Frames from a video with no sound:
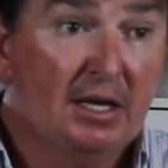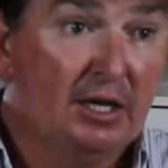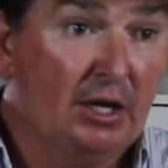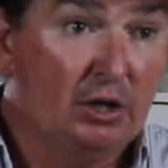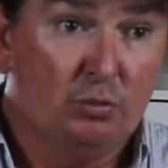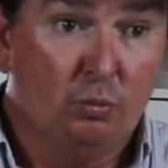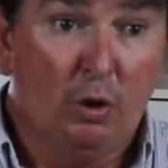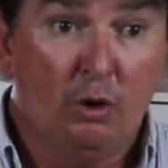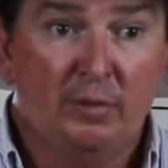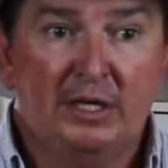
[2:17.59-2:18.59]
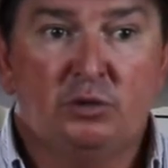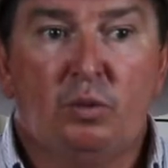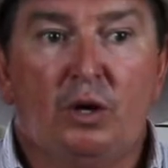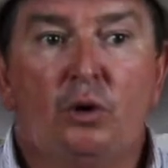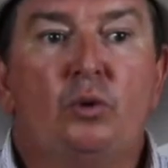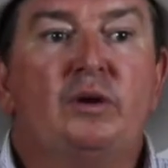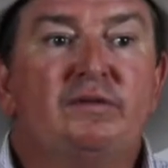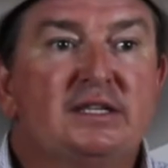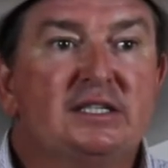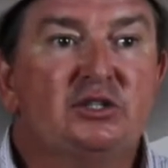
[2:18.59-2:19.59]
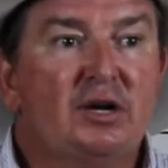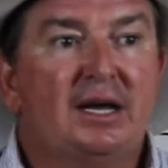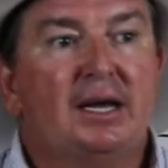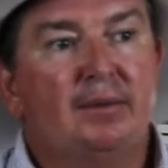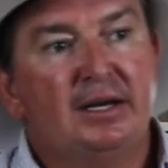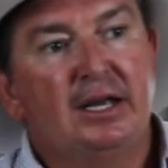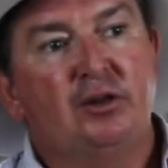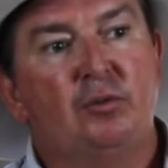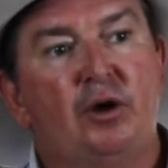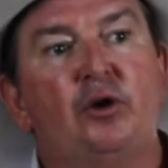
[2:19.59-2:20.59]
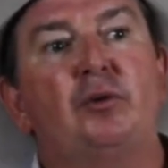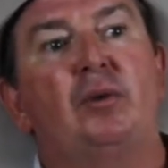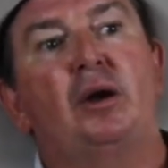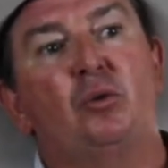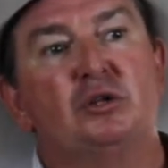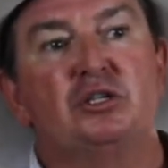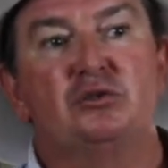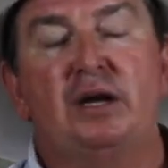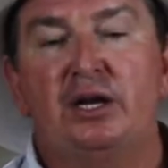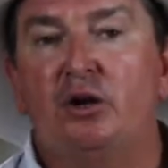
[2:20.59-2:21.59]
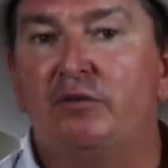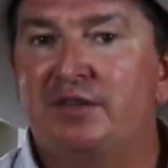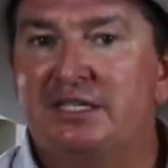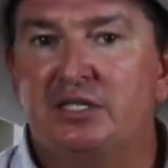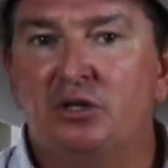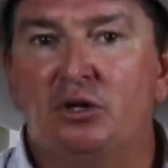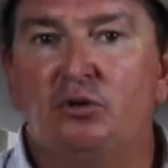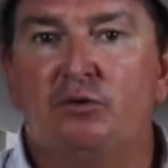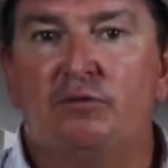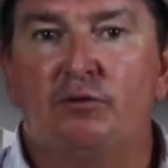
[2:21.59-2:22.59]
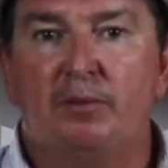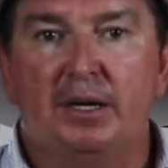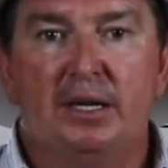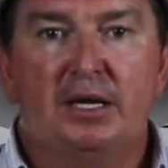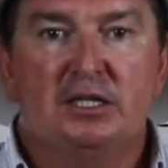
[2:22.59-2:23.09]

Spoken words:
Woe means woe. If there's a truck coming down the road and my horse is running off, this is not good for me.